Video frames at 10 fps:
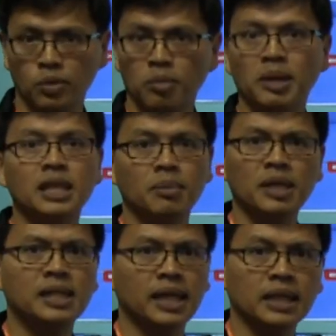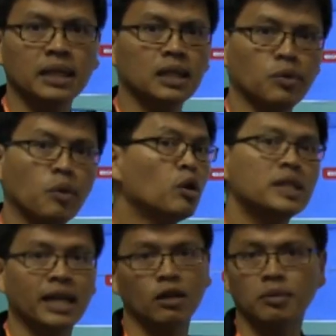We'll basically be we won't
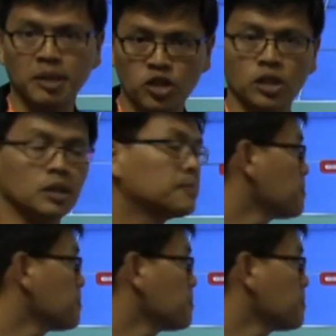send out a picture.